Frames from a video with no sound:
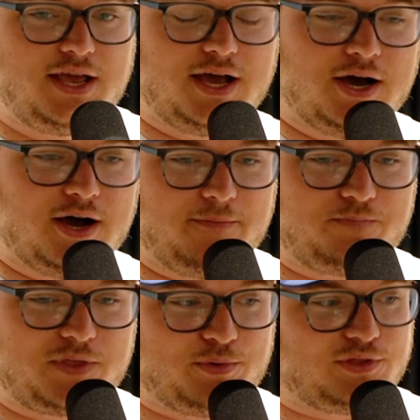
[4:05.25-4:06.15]
Right.
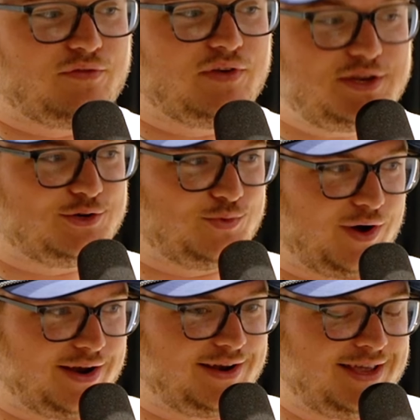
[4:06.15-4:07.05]
Um, but the vintage
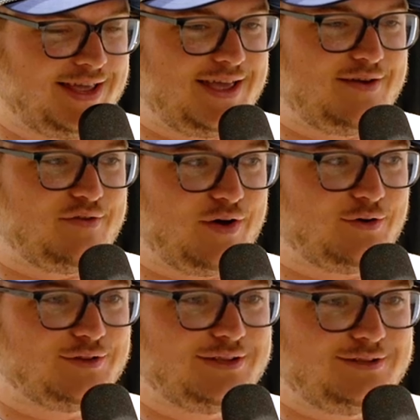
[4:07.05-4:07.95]
one felt